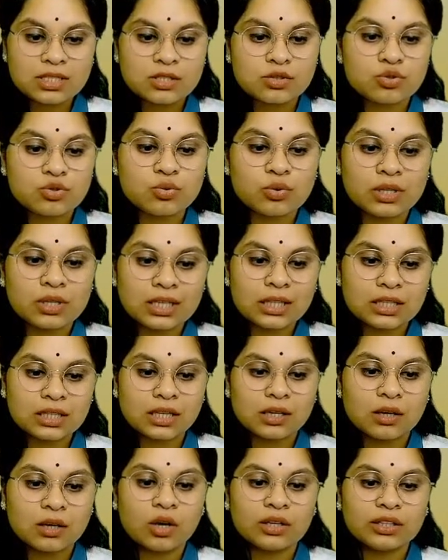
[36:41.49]
Surat
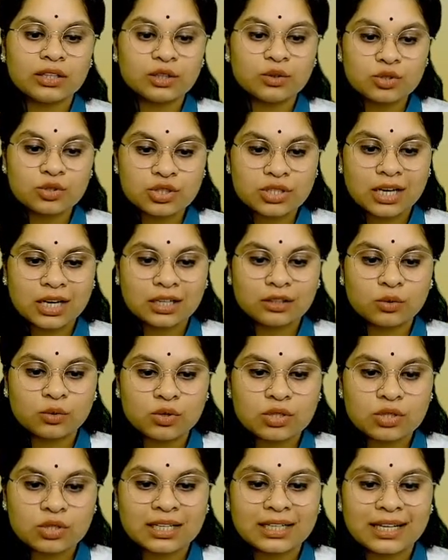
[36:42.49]
on the Gujarat
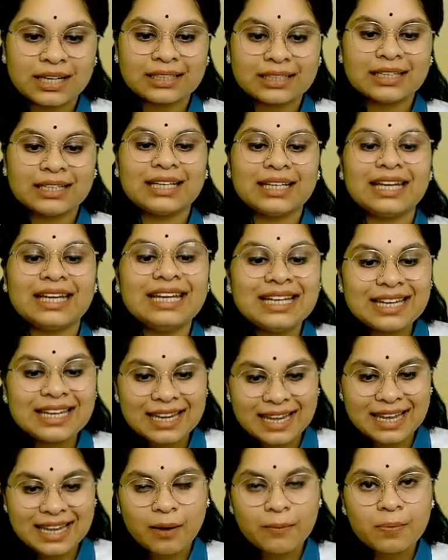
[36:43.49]
coast connected
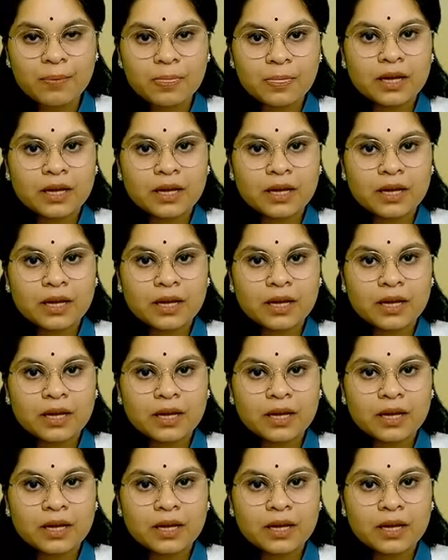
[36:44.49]
India